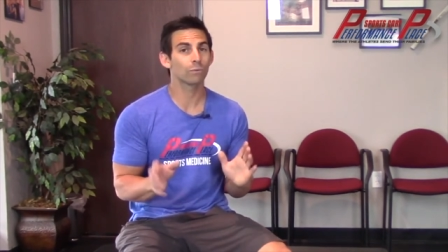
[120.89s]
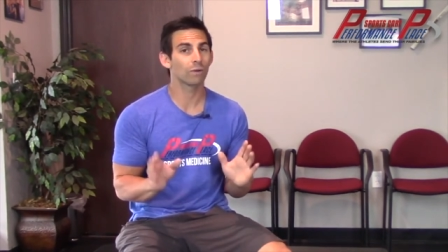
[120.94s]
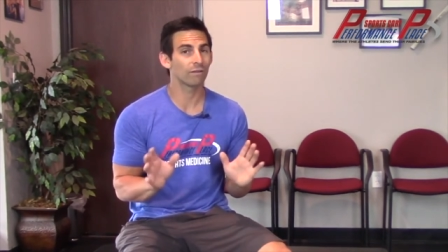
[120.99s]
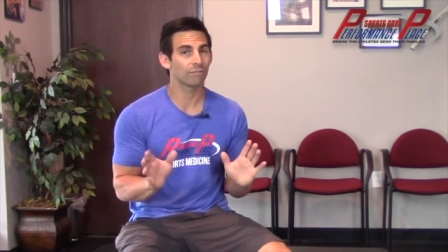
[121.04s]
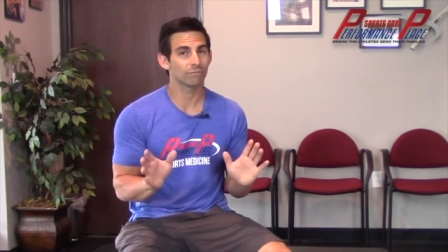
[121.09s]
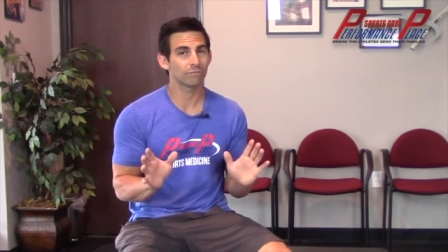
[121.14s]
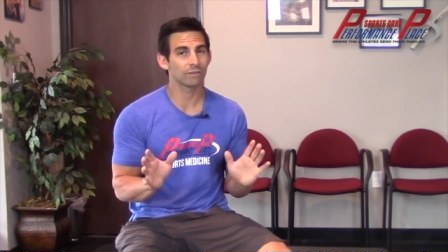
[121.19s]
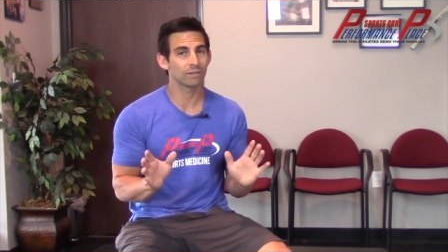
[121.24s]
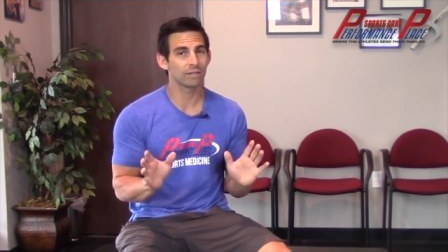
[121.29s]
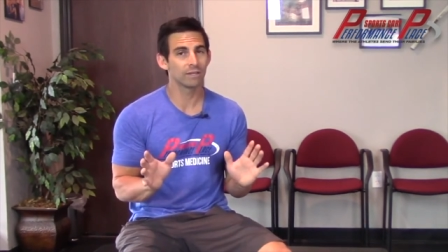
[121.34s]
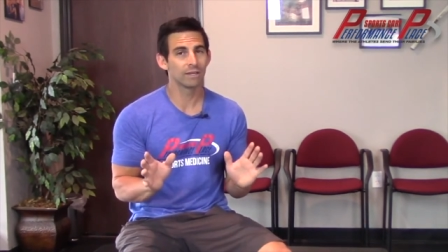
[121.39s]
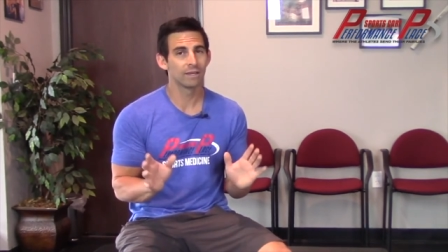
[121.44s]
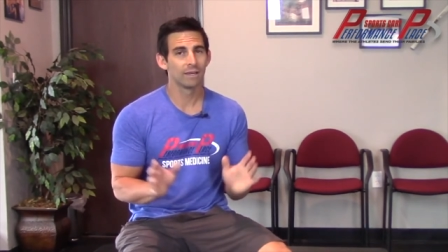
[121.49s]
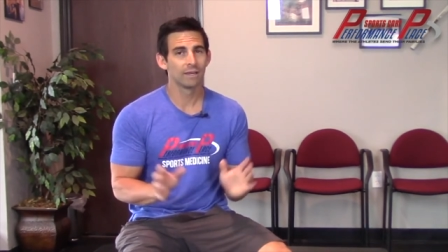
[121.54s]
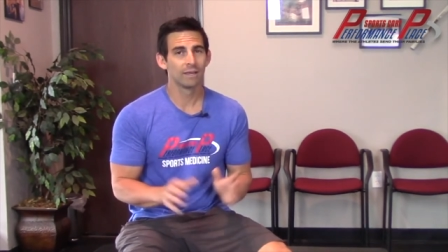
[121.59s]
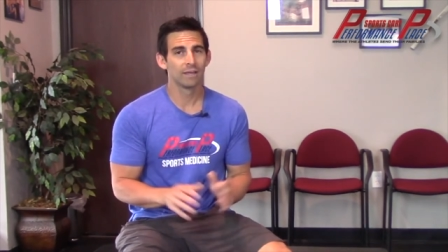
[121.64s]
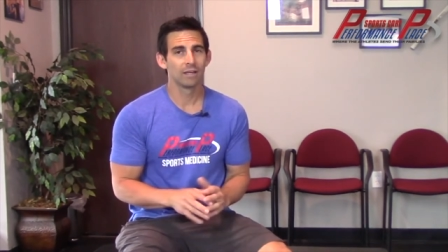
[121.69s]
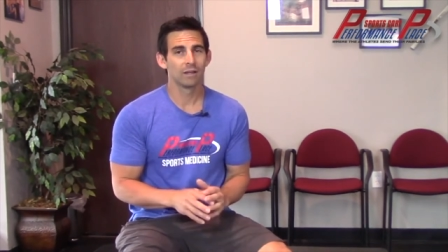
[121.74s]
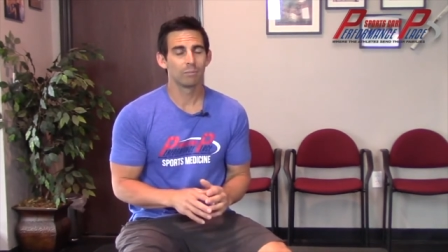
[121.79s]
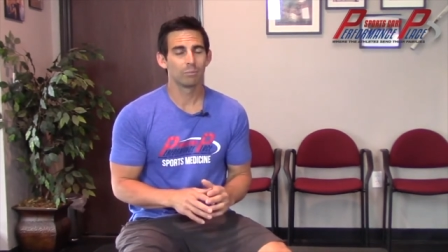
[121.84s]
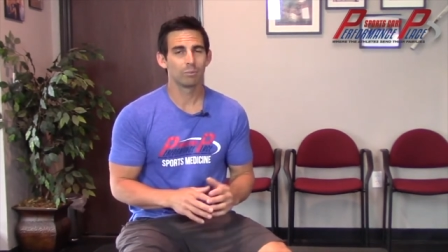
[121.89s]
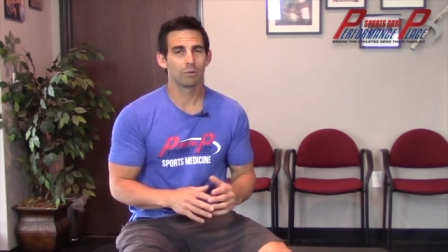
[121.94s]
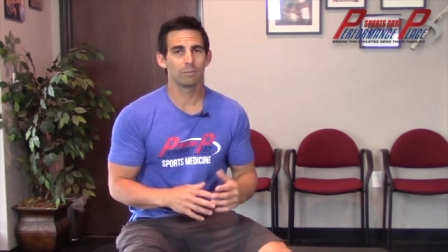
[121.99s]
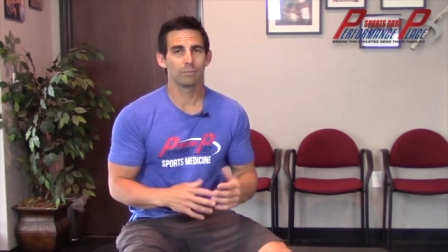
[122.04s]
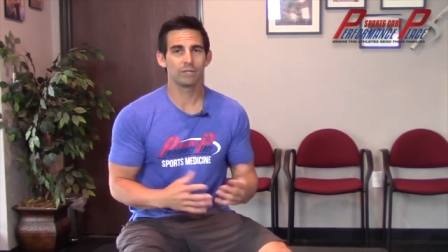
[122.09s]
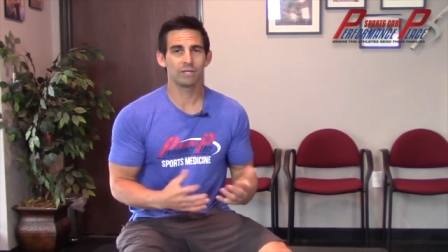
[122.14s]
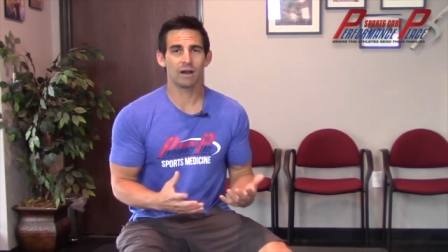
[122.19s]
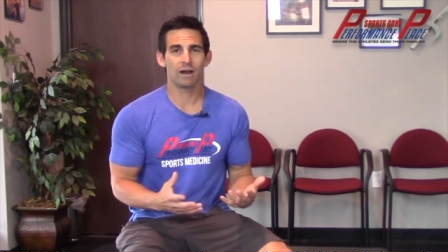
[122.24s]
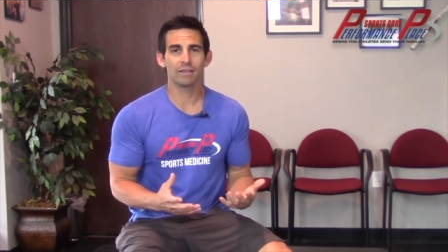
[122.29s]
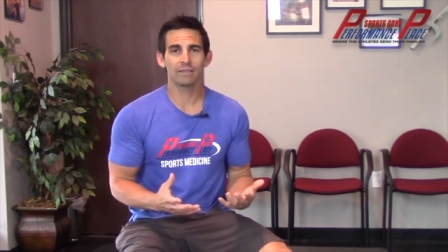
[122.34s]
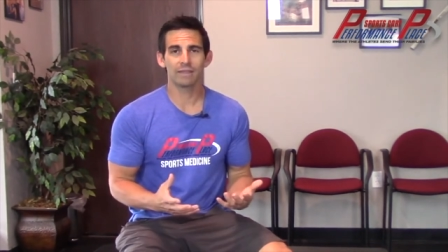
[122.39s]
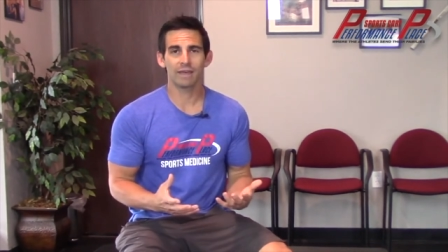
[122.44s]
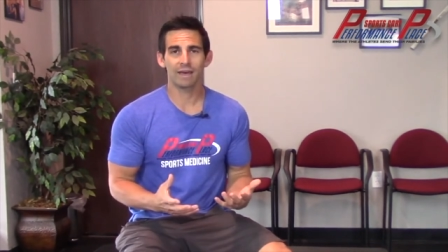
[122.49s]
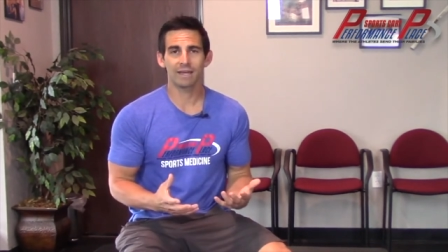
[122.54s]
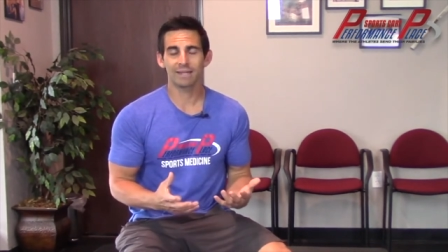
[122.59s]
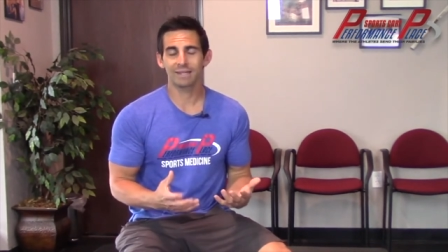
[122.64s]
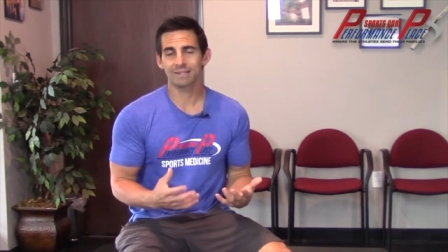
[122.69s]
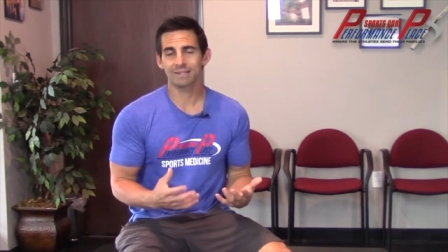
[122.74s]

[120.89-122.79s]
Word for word: roughly. But beyond that, it